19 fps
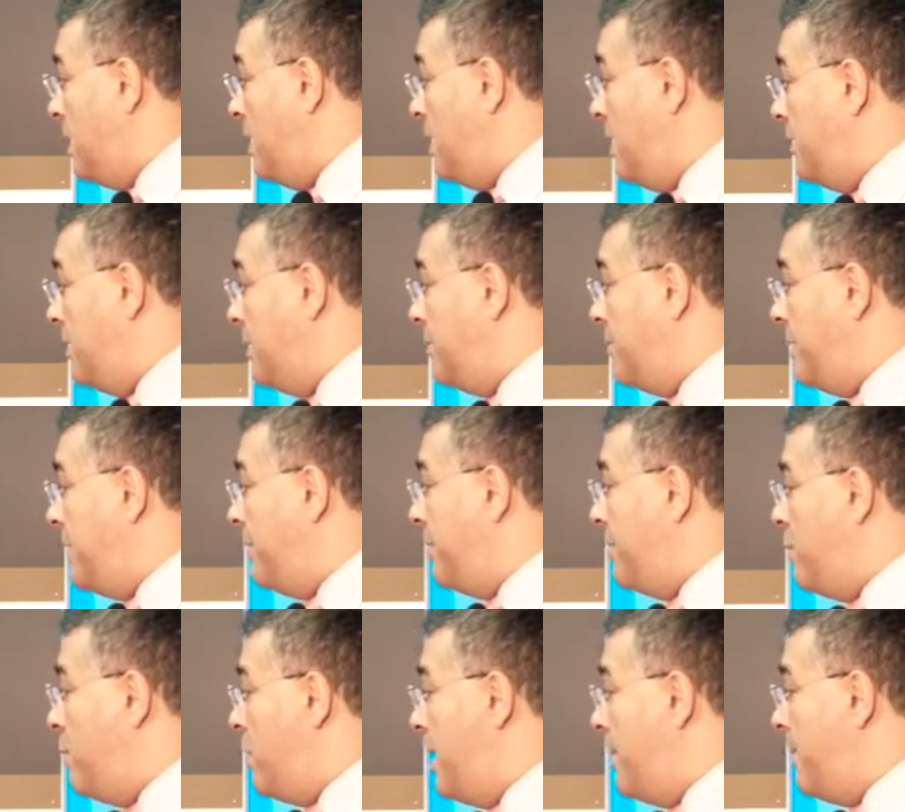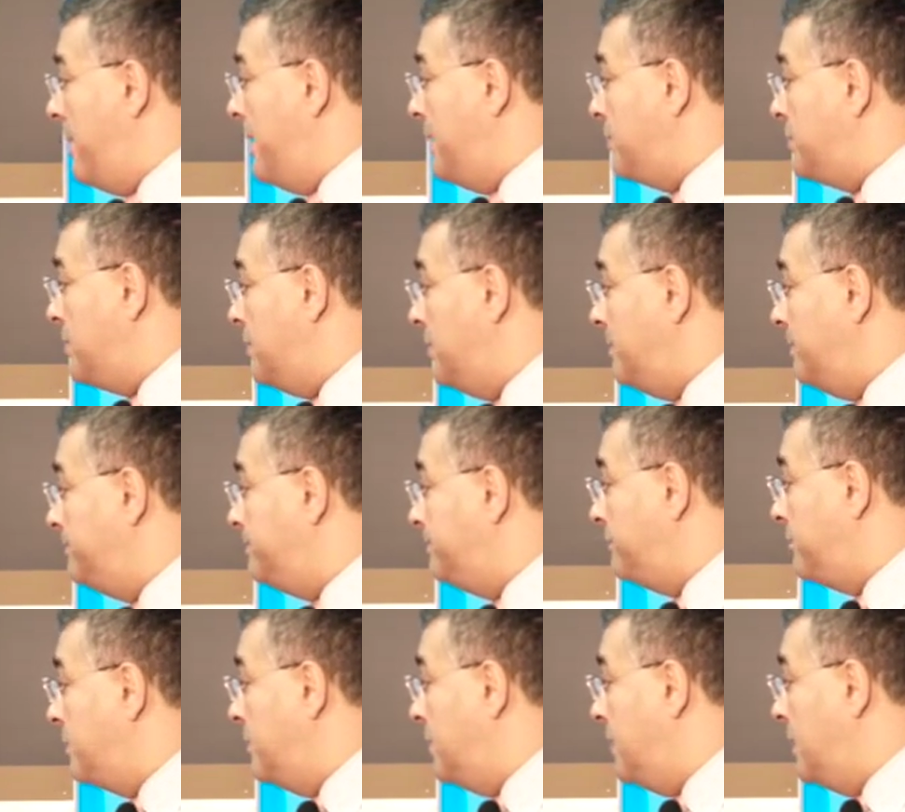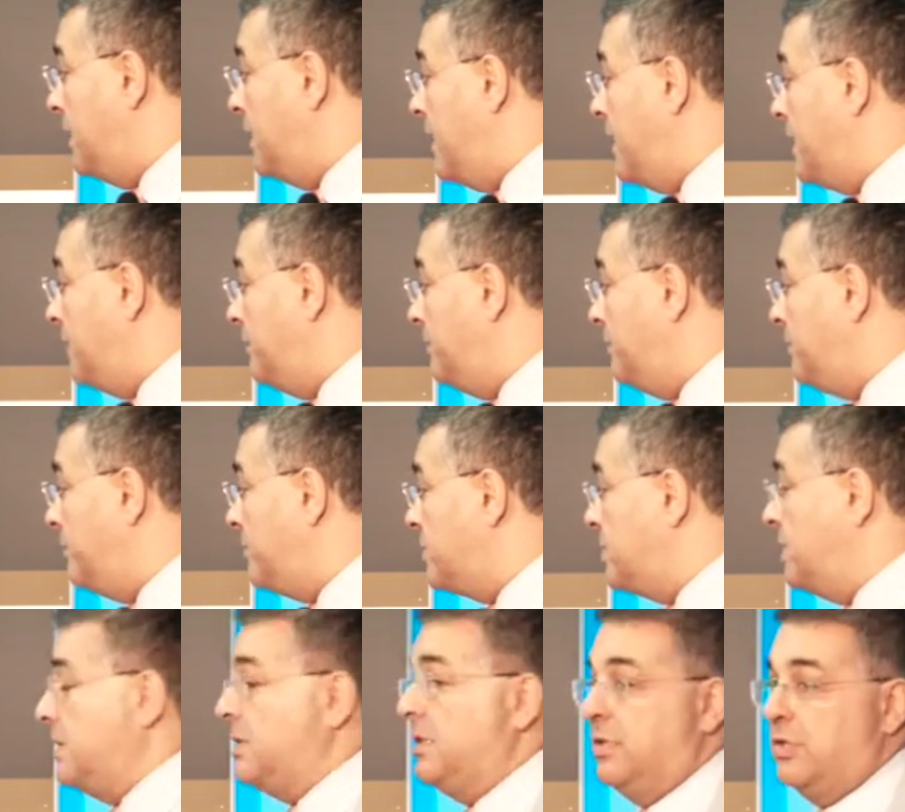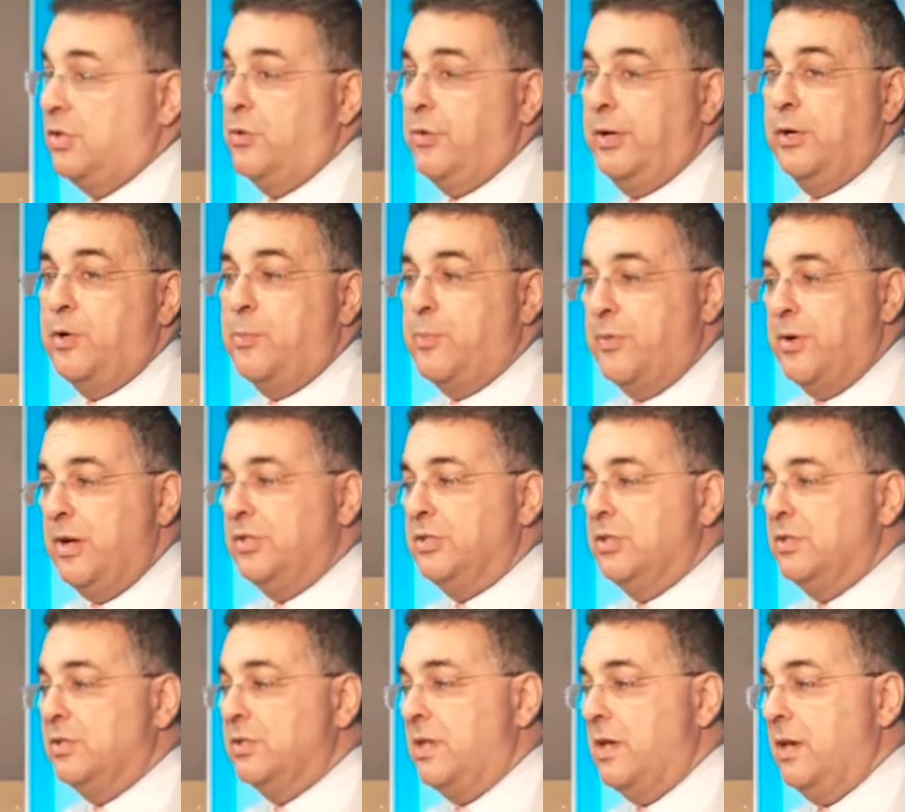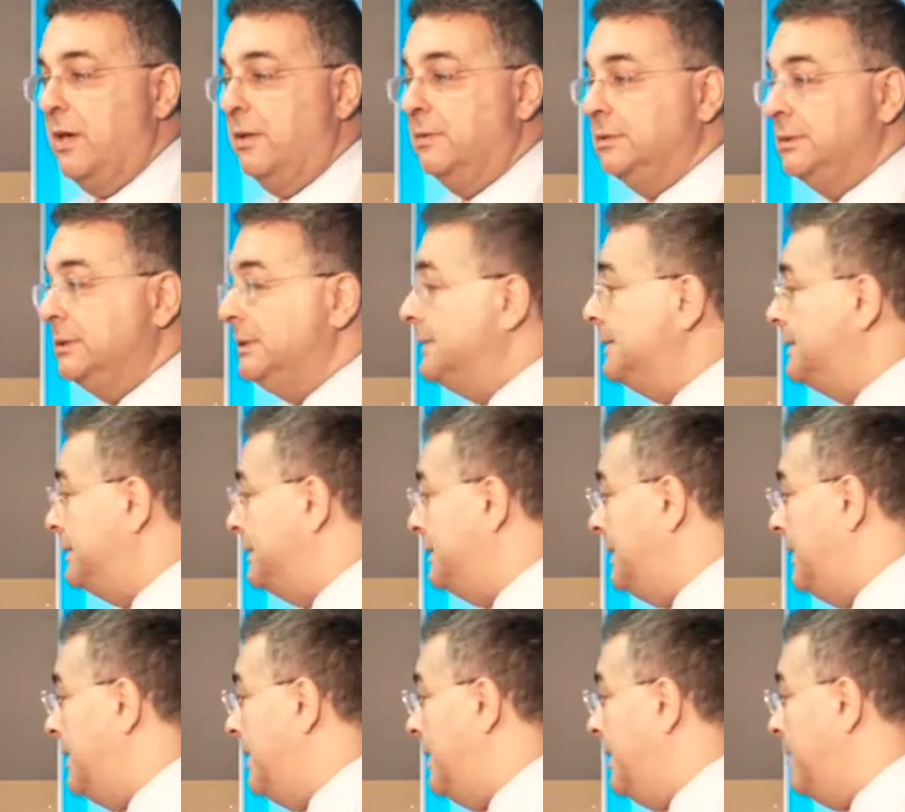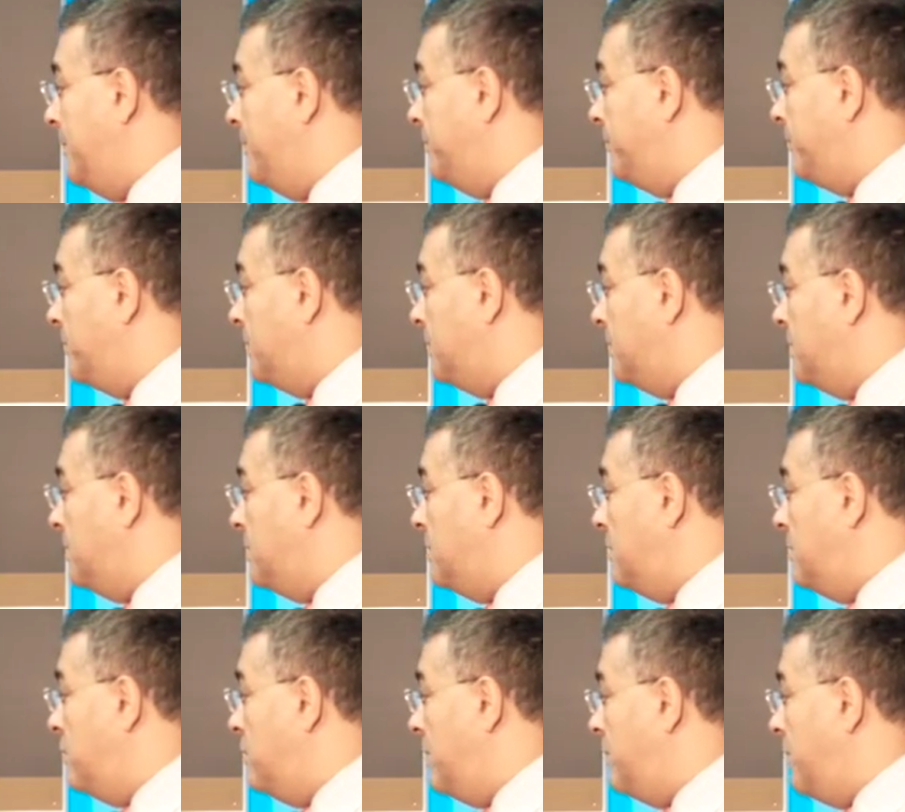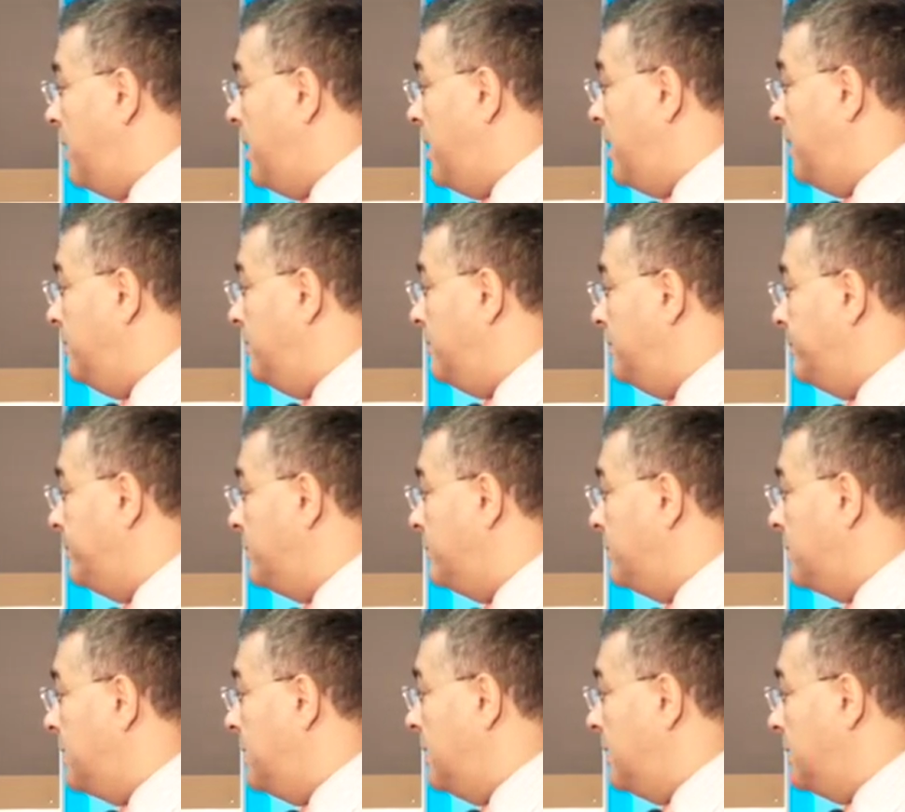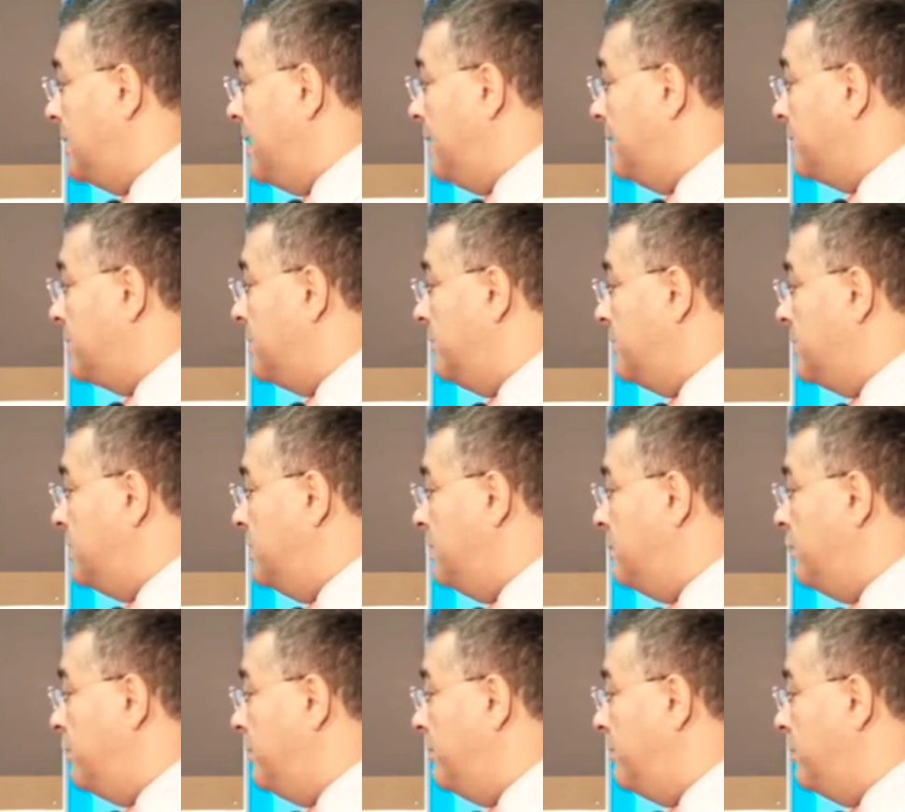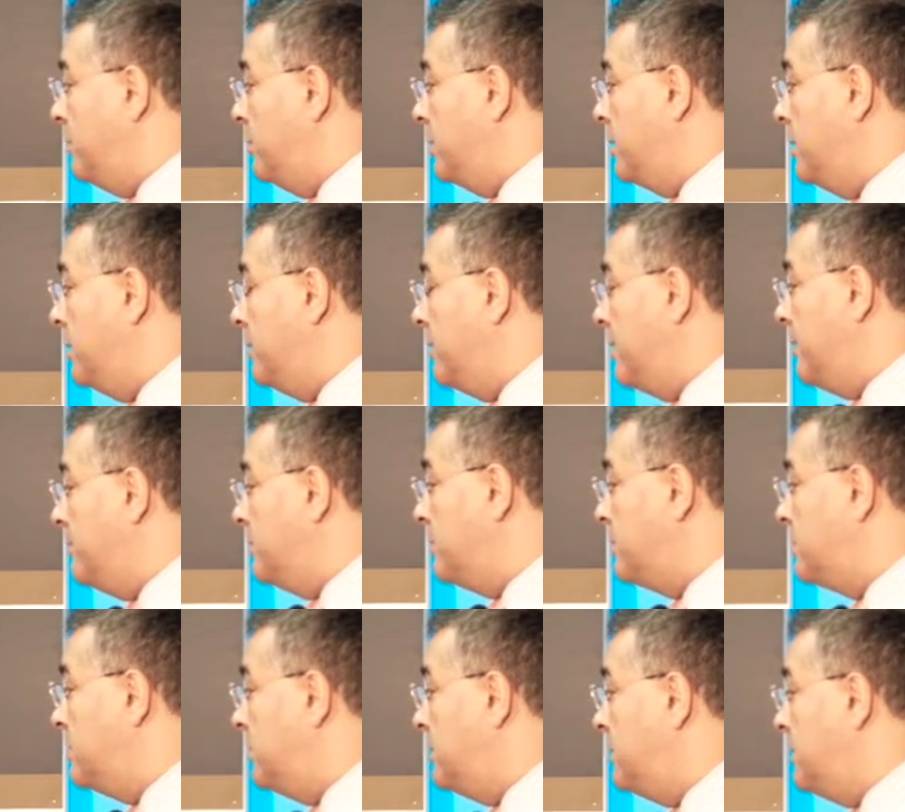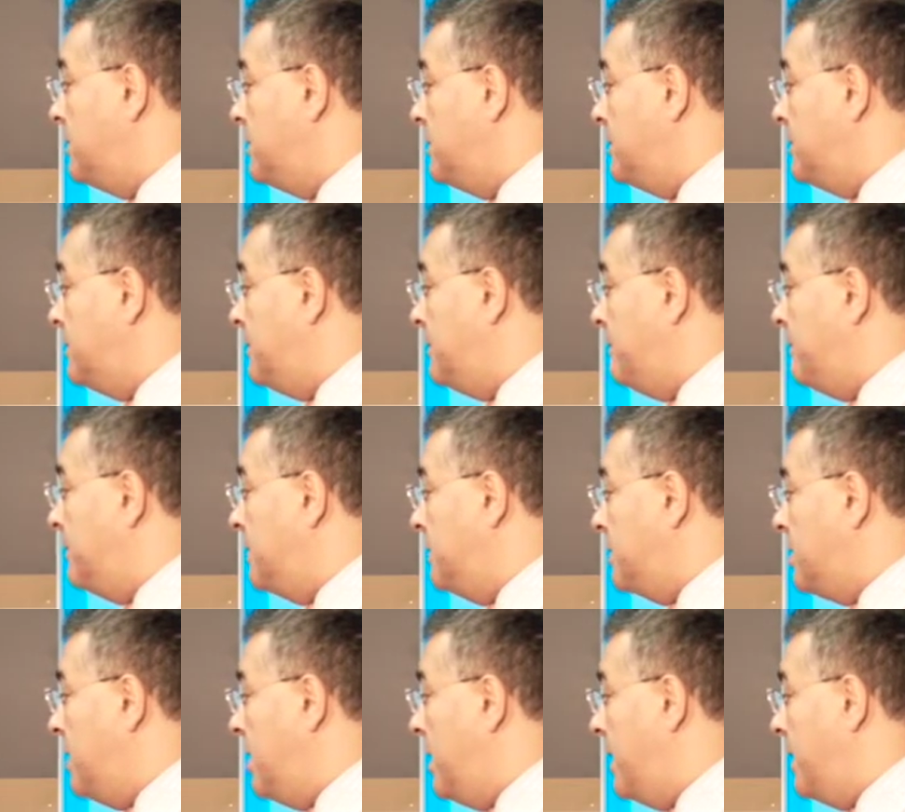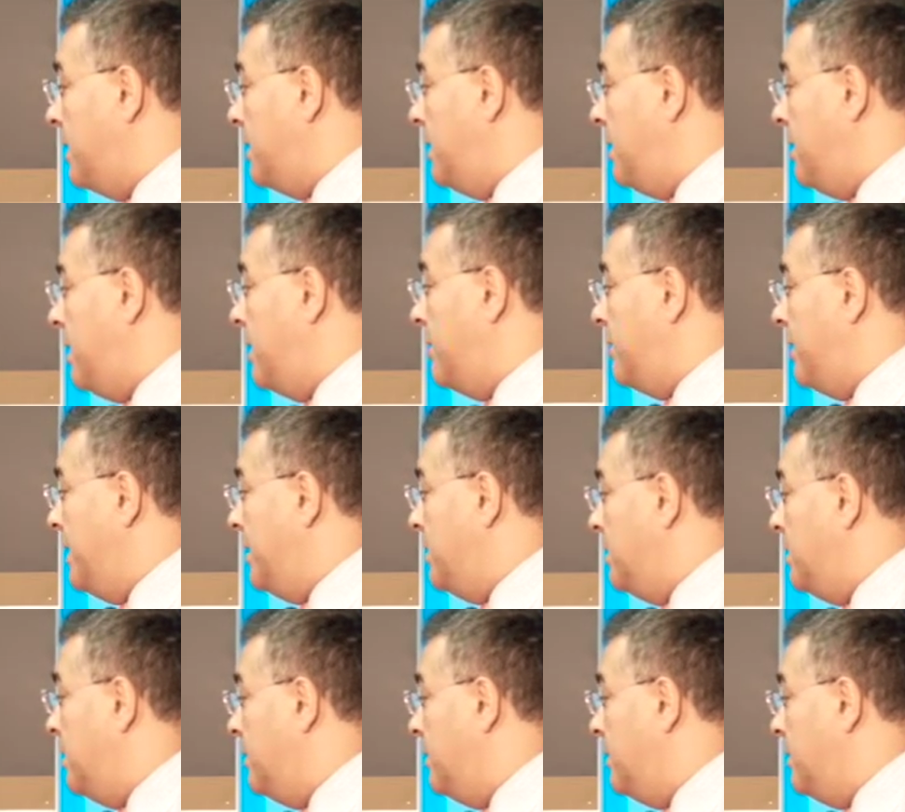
Another area, White Mountain, again, 6 historic operations there. One mine kicked out 17.4 kilograms. There's high grade